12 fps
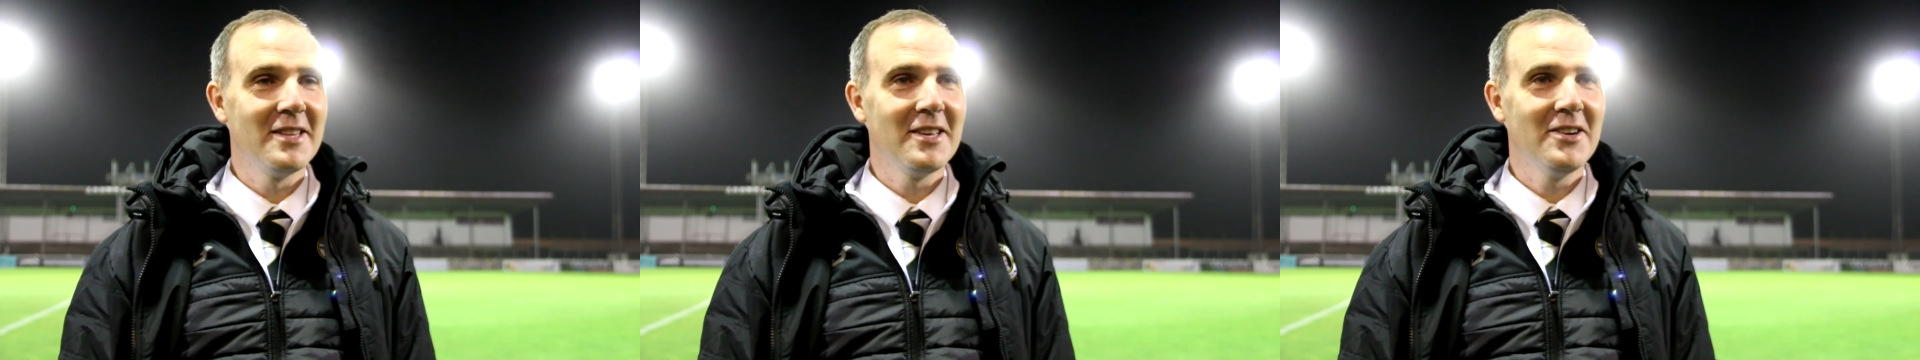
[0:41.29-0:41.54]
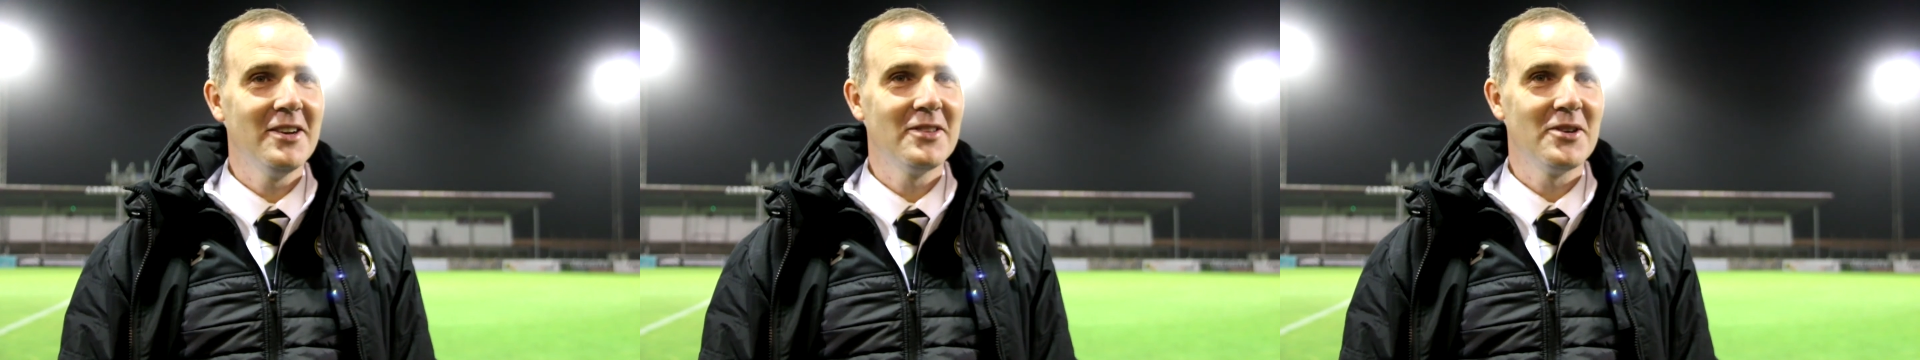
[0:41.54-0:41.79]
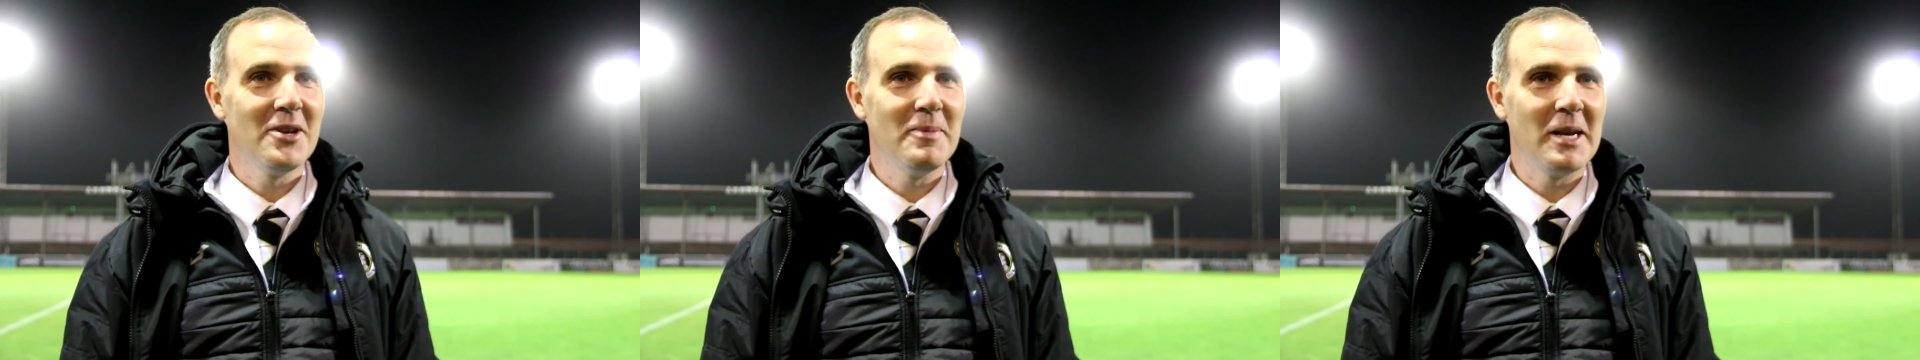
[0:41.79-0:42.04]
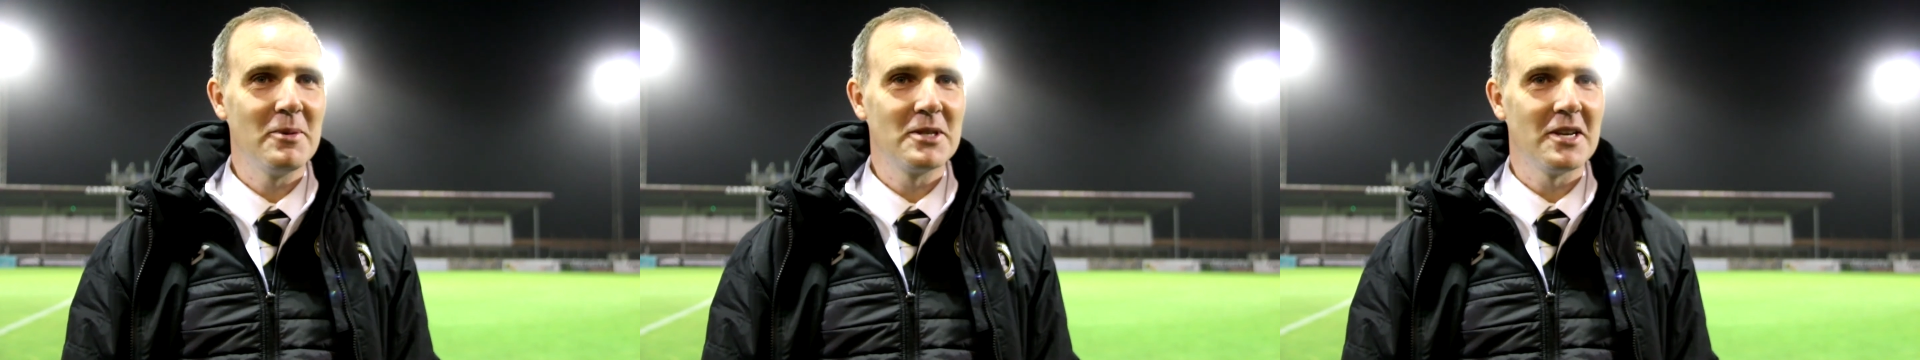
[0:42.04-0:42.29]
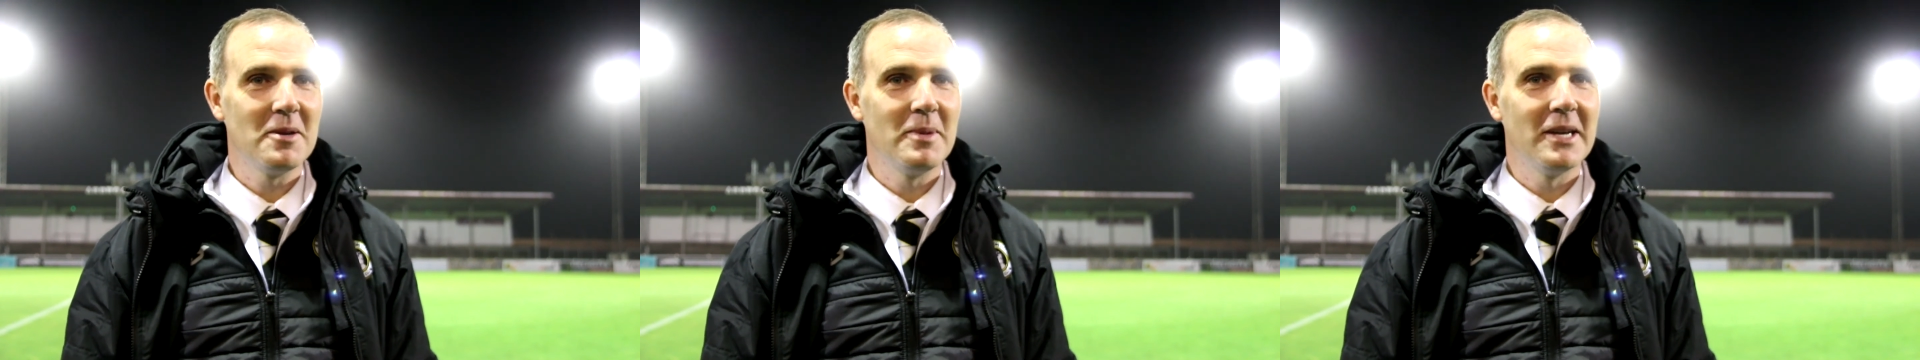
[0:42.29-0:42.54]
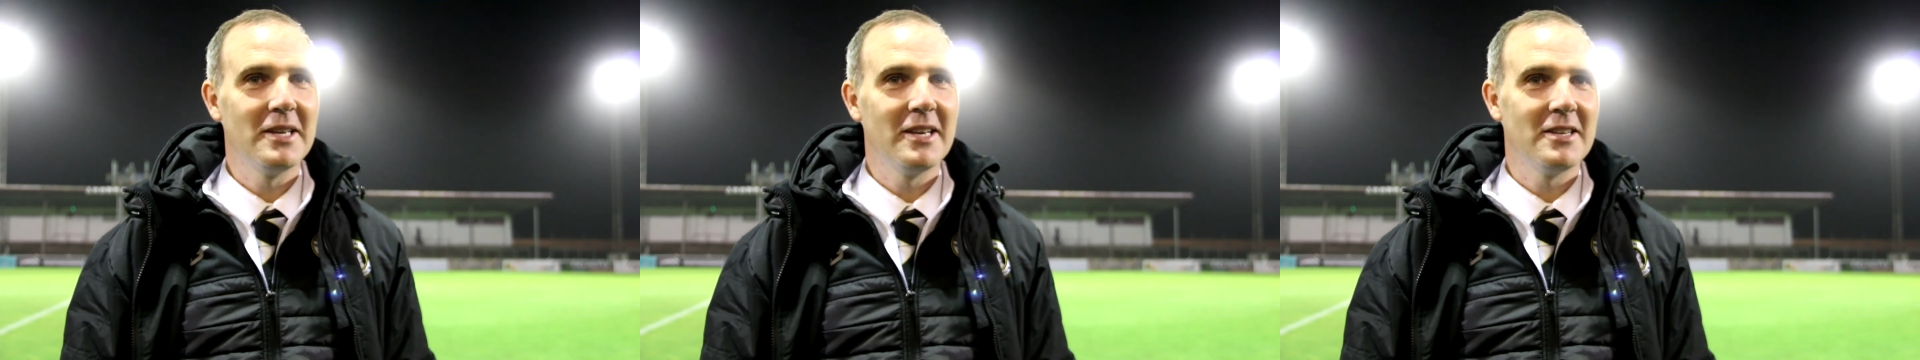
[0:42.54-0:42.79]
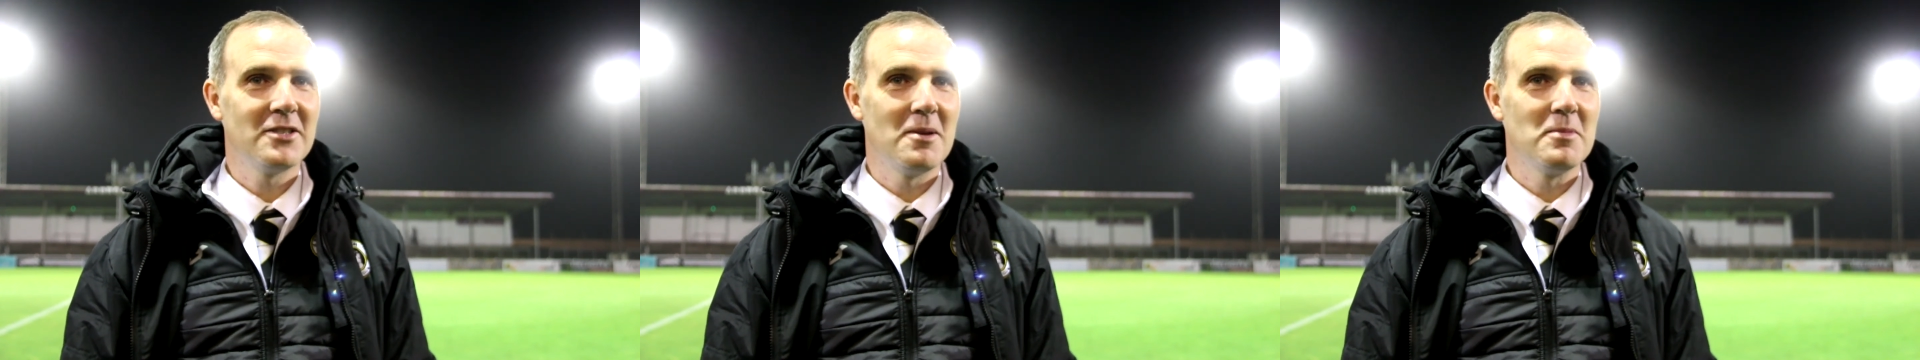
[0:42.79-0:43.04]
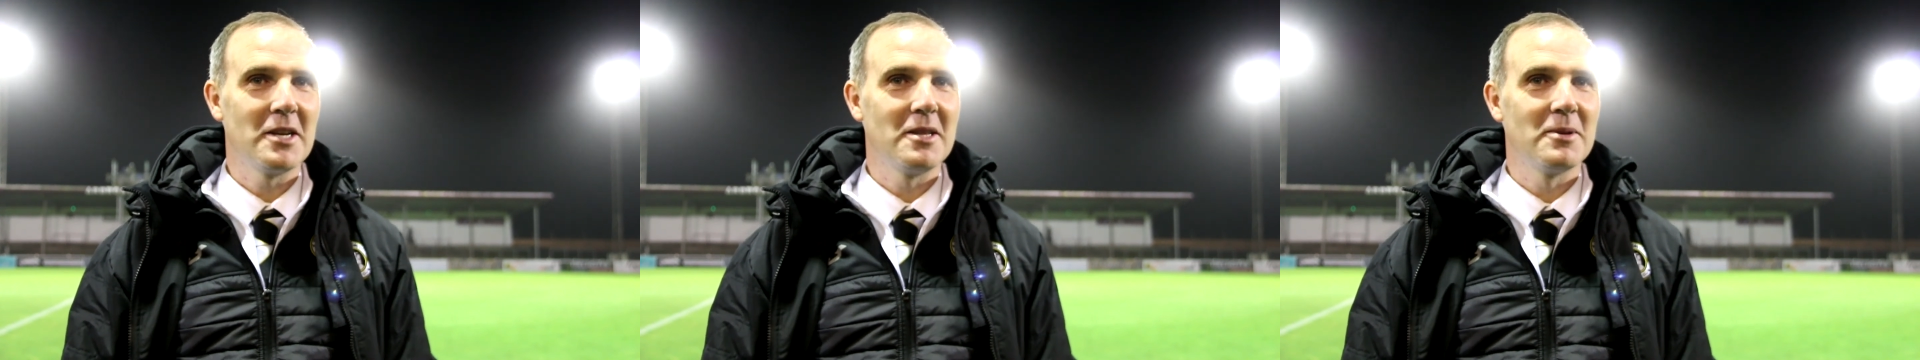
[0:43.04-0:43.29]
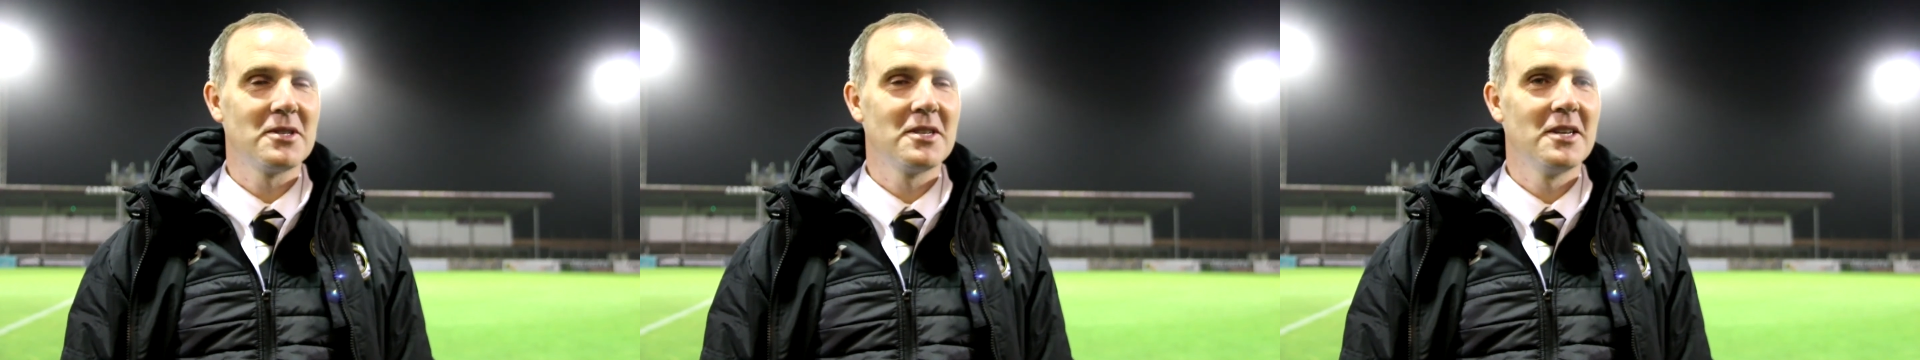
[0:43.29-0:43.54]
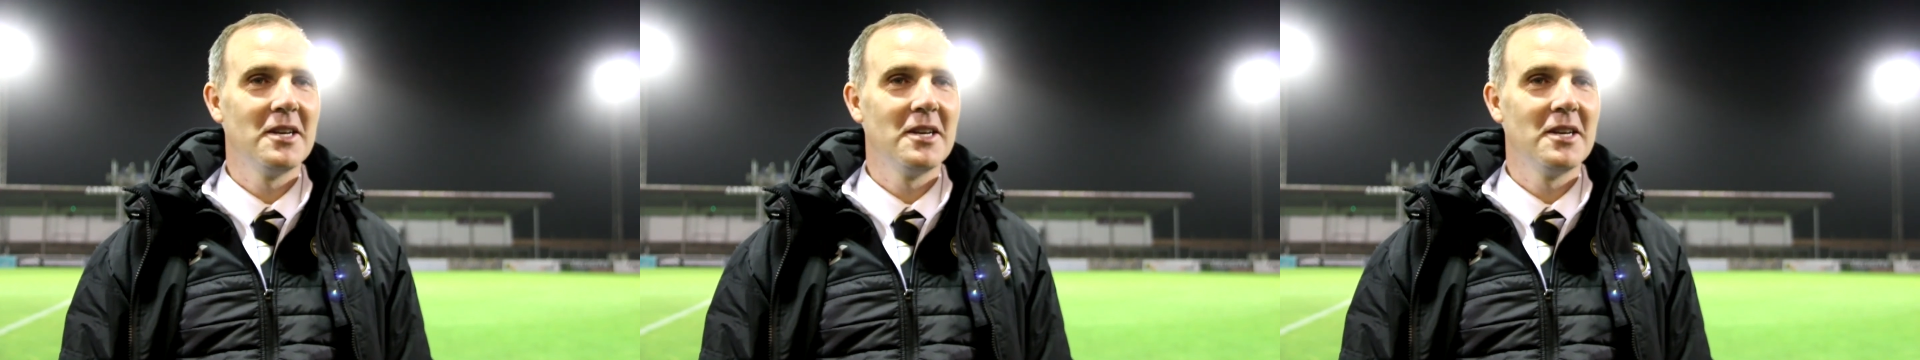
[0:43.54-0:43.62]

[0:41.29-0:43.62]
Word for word: You know, I don't know how many was there, but it seemed like there was